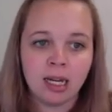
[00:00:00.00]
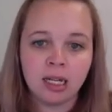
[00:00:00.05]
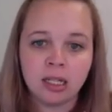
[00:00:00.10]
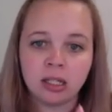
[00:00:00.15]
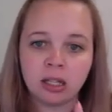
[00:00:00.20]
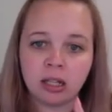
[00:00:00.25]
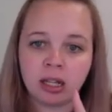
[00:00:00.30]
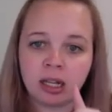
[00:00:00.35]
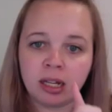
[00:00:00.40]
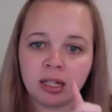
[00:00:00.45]

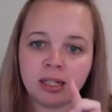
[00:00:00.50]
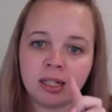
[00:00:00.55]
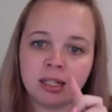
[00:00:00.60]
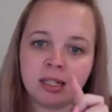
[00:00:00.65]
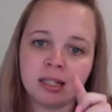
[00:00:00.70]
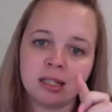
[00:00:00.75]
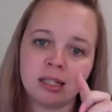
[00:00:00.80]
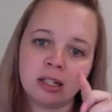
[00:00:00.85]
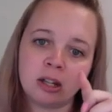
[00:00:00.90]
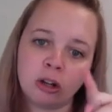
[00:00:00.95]
So there's a
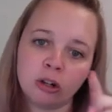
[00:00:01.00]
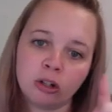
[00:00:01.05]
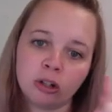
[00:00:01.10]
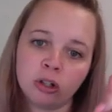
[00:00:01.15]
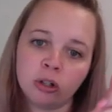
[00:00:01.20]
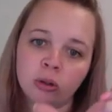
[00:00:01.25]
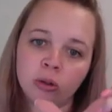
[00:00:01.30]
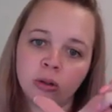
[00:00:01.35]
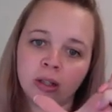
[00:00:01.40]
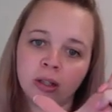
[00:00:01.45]

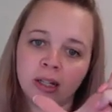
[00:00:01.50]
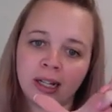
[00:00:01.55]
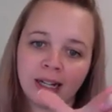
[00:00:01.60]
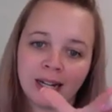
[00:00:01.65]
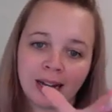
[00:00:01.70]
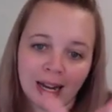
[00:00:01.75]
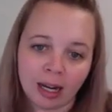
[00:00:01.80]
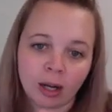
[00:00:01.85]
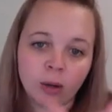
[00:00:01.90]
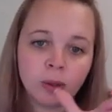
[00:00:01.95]
social
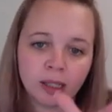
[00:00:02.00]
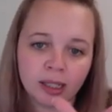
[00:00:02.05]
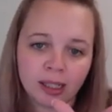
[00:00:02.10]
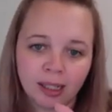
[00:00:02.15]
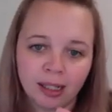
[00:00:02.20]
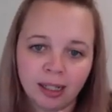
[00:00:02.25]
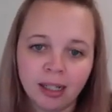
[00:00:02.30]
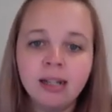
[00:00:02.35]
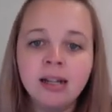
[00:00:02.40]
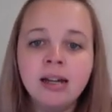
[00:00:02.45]

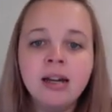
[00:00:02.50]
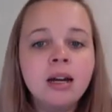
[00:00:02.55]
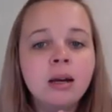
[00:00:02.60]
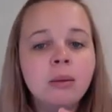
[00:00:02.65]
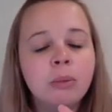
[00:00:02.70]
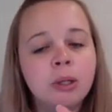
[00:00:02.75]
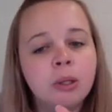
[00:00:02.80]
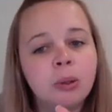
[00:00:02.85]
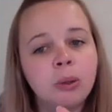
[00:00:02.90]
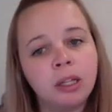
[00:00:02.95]
inequity
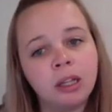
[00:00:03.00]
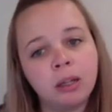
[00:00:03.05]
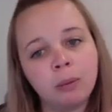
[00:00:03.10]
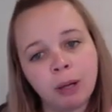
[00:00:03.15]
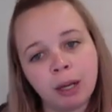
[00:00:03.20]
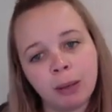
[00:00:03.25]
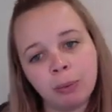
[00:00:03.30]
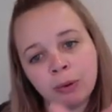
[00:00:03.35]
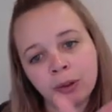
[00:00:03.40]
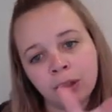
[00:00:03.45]
between the
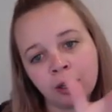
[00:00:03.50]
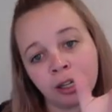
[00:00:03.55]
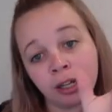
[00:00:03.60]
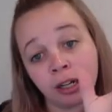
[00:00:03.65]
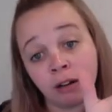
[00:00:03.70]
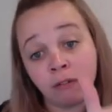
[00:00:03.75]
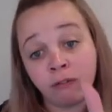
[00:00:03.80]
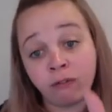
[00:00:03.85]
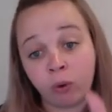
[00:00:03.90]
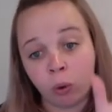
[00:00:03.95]
people that can
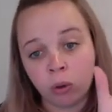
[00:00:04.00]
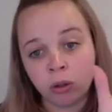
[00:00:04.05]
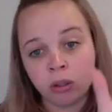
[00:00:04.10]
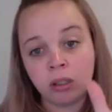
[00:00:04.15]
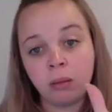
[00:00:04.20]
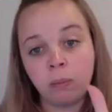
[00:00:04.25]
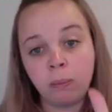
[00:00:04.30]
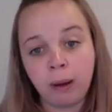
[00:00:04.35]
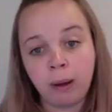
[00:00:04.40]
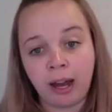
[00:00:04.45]
afford
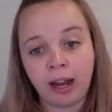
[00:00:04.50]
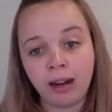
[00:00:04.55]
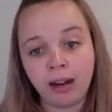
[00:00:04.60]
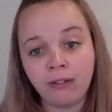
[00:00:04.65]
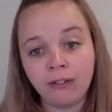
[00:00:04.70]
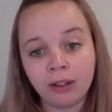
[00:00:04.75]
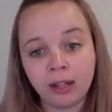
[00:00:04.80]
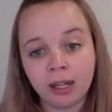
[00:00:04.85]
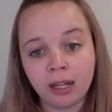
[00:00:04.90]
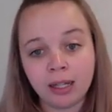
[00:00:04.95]
to pay
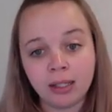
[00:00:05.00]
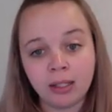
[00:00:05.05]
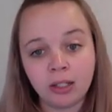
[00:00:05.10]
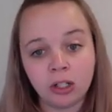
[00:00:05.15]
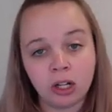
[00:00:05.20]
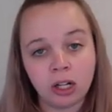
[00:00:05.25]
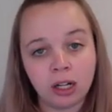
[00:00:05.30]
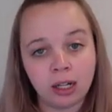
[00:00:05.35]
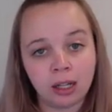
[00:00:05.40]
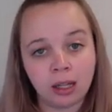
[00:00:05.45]
for these
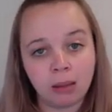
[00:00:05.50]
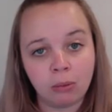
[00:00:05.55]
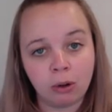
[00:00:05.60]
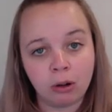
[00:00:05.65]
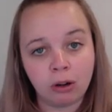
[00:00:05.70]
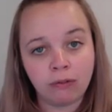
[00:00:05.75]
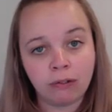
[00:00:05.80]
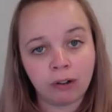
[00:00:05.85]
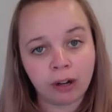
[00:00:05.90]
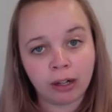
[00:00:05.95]
genetically
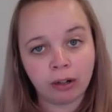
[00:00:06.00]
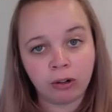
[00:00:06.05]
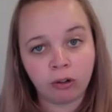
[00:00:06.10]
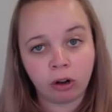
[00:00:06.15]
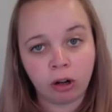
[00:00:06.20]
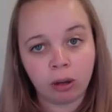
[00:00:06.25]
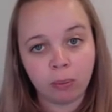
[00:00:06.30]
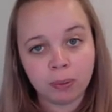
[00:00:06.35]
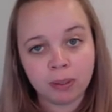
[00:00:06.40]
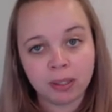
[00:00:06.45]
modified
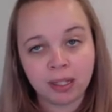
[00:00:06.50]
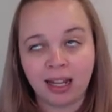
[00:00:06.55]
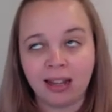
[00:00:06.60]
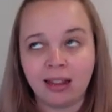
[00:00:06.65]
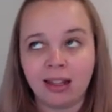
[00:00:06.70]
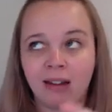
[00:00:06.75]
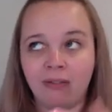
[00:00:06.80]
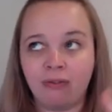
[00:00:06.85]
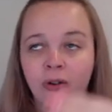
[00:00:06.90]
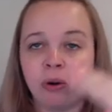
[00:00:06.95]
crops and
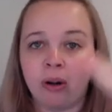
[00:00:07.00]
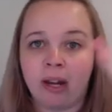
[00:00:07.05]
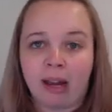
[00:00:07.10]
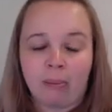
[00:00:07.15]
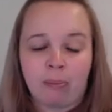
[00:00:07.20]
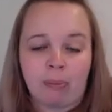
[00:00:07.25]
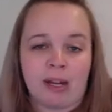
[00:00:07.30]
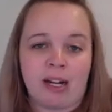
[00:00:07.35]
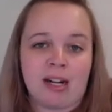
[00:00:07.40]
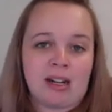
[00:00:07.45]
therefore
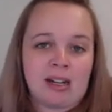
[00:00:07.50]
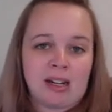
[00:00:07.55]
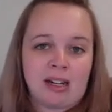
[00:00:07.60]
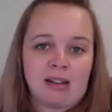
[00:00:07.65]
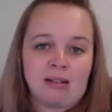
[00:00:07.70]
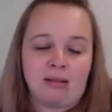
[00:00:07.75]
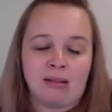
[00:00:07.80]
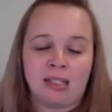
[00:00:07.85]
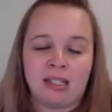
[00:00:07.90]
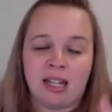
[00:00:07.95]
get better
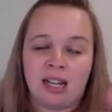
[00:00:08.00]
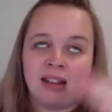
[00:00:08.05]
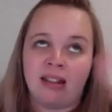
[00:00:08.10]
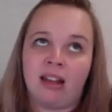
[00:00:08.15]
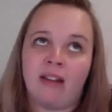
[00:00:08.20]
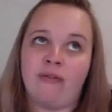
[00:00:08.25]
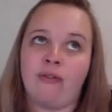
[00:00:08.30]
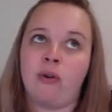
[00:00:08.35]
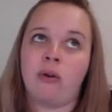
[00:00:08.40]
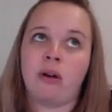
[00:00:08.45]
yields and
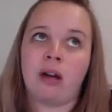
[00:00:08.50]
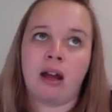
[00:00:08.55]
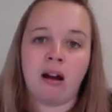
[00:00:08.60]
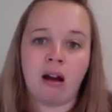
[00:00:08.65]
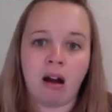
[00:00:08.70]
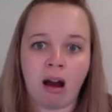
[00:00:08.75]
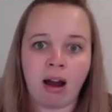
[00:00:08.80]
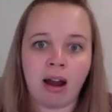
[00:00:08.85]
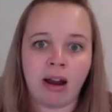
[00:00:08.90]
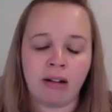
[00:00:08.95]
therefore get
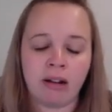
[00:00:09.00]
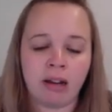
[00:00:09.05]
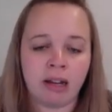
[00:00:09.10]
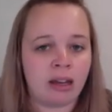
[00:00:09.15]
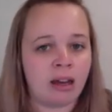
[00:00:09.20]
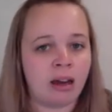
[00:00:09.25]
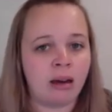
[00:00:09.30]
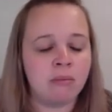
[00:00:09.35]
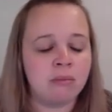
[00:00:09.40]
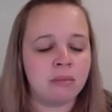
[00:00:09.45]
higher
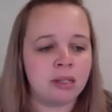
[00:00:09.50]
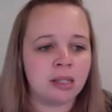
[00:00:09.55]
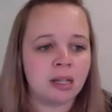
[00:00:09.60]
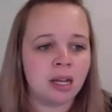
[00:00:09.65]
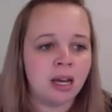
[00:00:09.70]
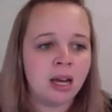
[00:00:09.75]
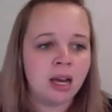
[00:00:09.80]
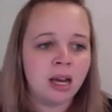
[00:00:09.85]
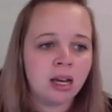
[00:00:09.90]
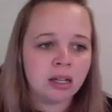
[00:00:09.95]
incomes.
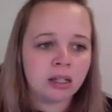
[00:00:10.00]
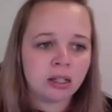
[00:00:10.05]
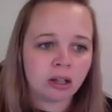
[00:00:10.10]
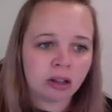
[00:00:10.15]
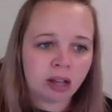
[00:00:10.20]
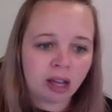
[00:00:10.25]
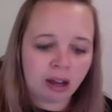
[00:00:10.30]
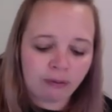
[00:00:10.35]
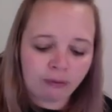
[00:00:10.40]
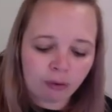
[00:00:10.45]
So
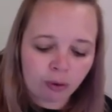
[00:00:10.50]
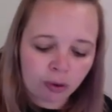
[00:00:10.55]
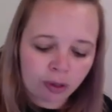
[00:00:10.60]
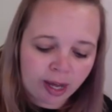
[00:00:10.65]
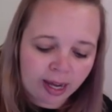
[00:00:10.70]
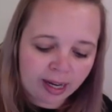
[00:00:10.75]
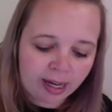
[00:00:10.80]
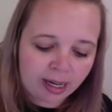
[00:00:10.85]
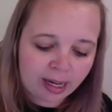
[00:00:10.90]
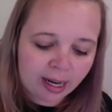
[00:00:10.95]
therefore
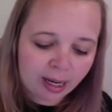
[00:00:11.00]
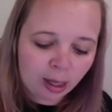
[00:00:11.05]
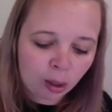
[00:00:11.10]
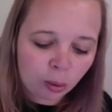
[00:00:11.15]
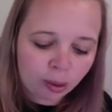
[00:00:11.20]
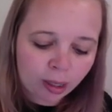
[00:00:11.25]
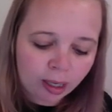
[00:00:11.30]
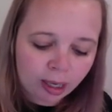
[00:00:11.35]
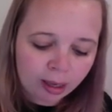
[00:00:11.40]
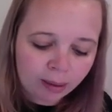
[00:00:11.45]
that
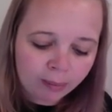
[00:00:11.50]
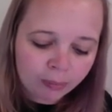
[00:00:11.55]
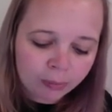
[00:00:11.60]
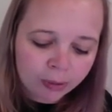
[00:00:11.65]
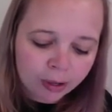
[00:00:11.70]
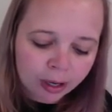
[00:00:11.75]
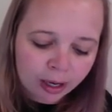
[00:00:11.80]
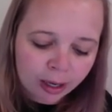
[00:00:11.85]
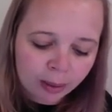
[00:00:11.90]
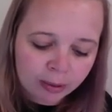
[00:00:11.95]
inequity,
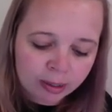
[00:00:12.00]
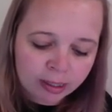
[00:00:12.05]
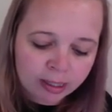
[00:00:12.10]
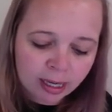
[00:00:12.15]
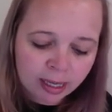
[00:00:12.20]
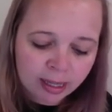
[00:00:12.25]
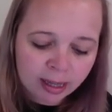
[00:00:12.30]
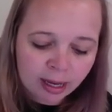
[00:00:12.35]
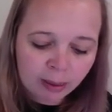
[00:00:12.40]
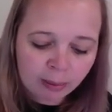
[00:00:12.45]
I would
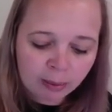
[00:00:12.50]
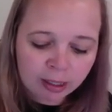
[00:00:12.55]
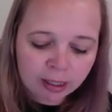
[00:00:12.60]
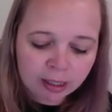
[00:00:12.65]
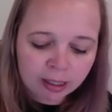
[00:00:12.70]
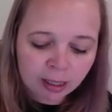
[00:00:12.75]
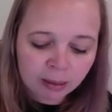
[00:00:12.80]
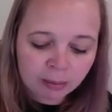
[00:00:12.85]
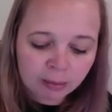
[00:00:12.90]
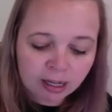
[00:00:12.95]
say that one
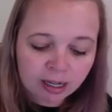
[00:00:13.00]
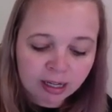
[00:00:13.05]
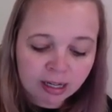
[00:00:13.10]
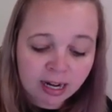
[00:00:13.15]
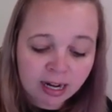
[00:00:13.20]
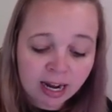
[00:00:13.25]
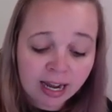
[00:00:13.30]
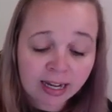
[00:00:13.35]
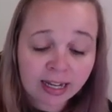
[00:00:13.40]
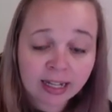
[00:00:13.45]
is going to be a
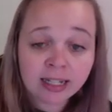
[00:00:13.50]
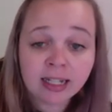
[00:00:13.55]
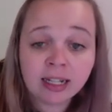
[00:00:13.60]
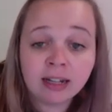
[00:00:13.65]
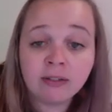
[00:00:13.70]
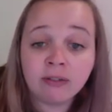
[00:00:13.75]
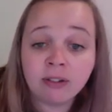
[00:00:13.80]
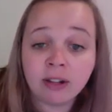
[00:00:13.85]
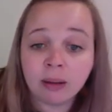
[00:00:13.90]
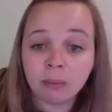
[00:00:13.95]

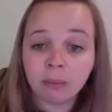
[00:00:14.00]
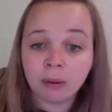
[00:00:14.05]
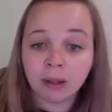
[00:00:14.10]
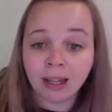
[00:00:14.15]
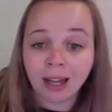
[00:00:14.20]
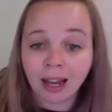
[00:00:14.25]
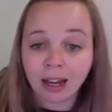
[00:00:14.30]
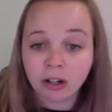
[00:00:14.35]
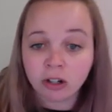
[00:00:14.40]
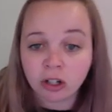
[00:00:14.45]
negative
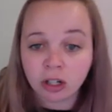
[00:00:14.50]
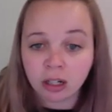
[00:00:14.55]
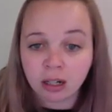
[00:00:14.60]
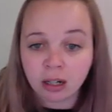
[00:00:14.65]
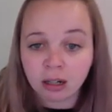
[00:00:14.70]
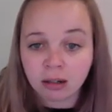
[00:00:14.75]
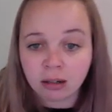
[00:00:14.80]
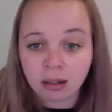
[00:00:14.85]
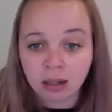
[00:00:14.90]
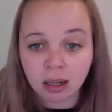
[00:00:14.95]
implication
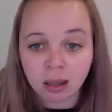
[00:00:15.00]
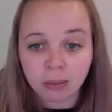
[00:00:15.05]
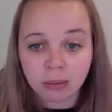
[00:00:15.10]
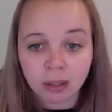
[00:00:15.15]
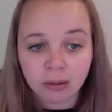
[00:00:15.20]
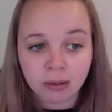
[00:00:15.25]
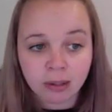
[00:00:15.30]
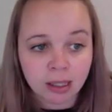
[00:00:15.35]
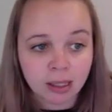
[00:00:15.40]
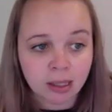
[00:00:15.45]
in terms
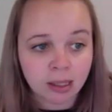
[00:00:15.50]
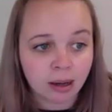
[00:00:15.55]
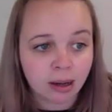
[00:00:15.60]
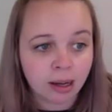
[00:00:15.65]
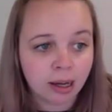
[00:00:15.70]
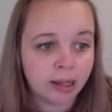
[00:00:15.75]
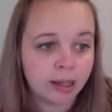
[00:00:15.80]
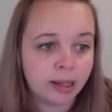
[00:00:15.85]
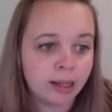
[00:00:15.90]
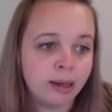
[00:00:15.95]
of
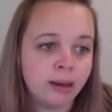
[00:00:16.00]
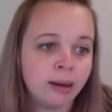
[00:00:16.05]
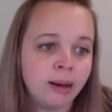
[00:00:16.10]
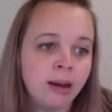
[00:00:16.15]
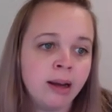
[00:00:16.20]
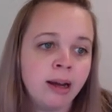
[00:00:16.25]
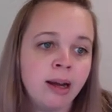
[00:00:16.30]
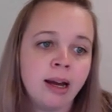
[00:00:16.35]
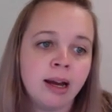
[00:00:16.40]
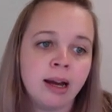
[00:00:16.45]
society.
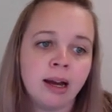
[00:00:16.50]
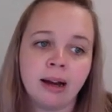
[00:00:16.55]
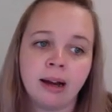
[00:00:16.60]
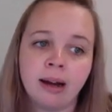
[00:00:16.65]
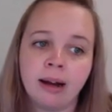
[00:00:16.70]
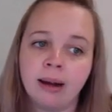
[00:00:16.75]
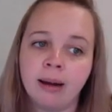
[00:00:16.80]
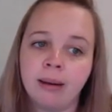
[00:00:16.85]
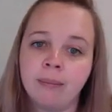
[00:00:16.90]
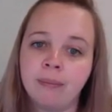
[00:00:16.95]

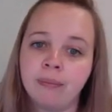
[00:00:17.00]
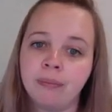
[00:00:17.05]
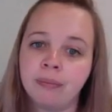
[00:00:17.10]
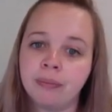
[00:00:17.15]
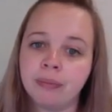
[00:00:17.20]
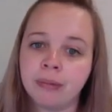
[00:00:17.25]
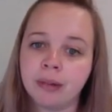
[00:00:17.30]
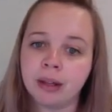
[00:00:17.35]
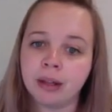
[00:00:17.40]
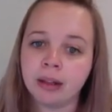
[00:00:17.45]
The
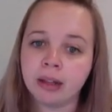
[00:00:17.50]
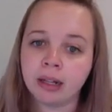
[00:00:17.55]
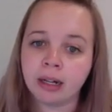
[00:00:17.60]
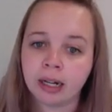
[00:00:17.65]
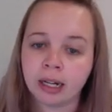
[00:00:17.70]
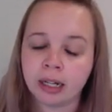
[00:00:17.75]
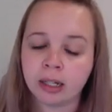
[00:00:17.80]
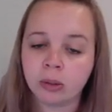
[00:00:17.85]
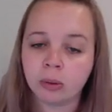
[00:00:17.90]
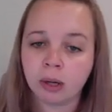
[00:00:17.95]

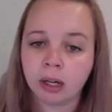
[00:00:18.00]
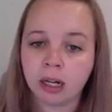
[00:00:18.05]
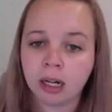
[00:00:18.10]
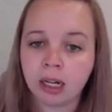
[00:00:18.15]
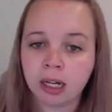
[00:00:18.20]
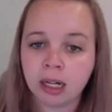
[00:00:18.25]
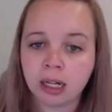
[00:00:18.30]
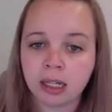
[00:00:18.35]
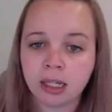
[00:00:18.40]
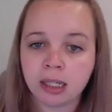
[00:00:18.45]
next one
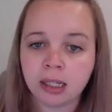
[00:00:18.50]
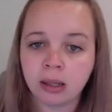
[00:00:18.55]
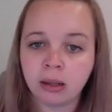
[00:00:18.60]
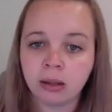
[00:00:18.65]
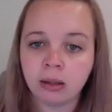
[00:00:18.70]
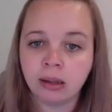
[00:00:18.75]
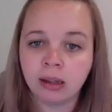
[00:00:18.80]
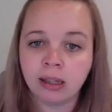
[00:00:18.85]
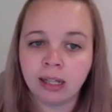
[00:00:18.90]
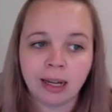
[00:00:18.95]
is
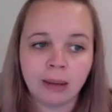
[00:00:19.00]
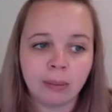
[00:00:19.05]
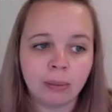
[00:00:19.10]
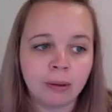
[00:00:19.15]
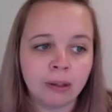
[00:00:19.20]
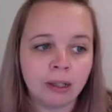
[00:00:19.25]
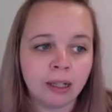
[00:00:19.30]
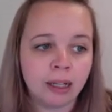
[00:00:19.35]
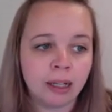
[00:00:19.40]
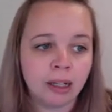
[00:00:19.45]

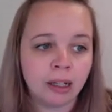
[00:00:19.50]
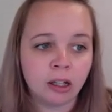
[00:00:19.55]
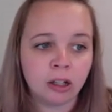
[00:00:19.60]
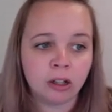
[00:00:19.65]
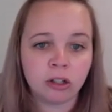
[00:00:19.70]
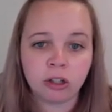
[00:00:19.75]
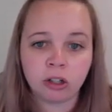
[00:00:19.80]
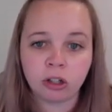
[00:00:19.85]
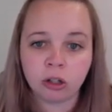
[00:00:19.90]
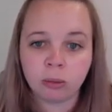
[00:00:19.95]
labeling and
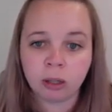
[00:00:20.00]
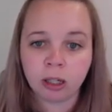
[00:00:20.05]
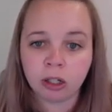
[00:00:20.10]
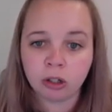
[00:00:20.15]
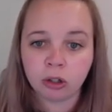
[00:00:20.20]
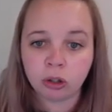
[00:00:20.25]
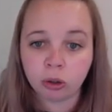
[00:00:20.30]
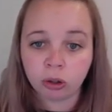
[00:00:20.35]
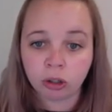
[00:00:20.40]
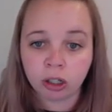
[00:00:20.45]

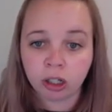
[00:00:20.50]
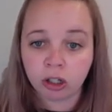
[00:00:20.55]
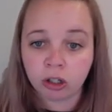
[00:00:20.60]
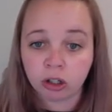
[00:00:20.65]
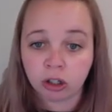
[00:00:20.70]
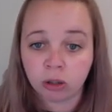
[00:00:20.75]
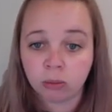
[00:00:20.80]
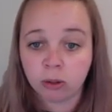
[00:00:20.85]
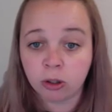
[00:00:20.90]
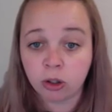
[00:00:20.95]

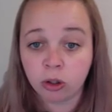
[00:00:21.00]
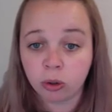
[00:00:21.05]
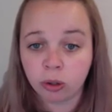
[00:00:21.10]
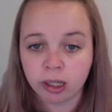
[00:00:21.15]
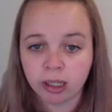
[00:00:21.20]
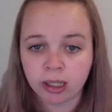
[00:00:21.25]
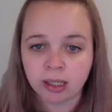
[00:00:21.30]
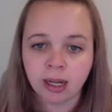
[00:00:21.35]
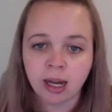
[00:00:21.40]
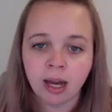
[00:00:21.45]
consumer
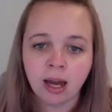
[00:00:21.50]
choice.